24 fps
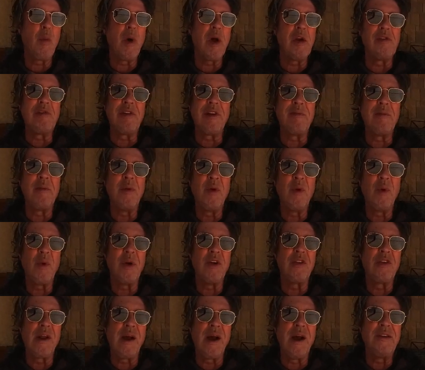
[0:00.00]
wondering
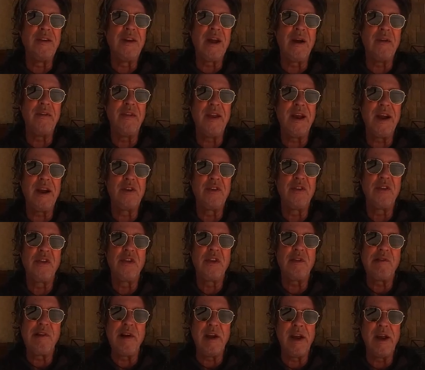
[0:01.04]
what it's like to have the
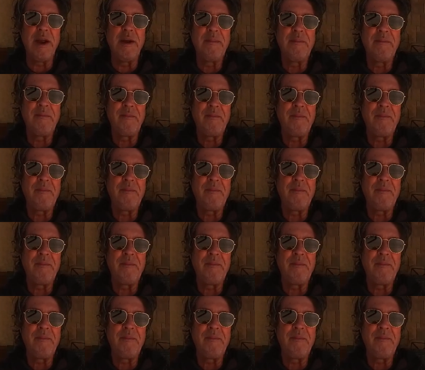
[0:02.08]
X3.